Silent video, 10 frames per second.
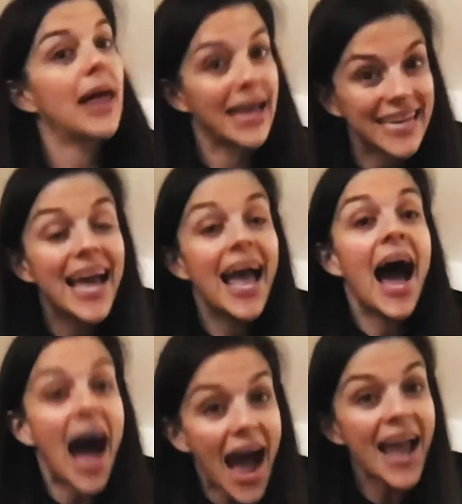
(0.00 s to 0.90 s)
I'm like,
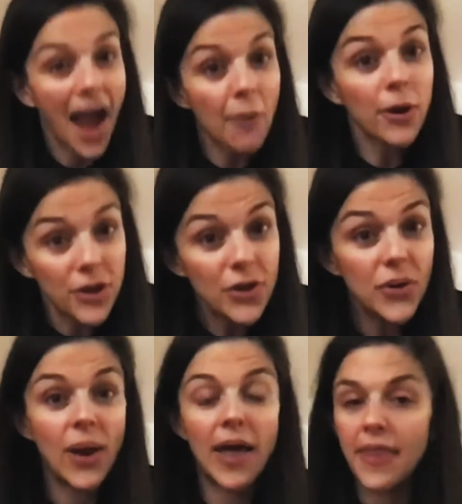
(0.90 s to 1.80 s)
hi, how are
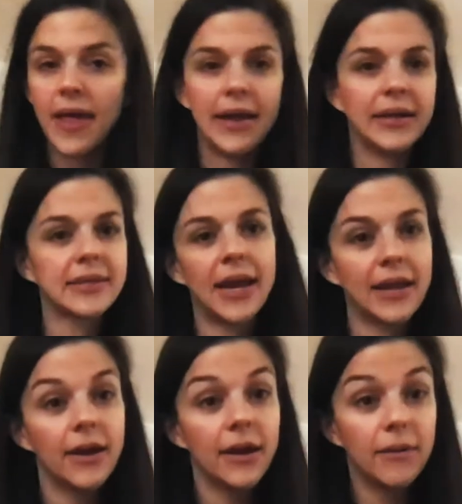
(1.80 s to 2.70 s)
you? And it's
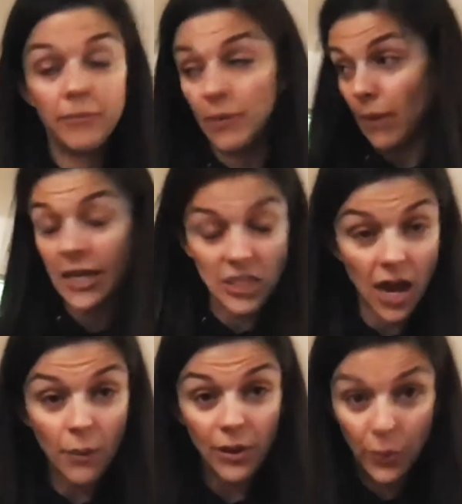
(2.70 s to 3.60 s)
like, I
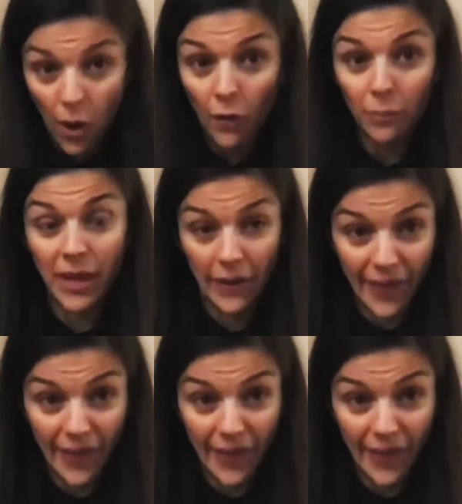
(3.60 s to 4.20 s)
saw what you called me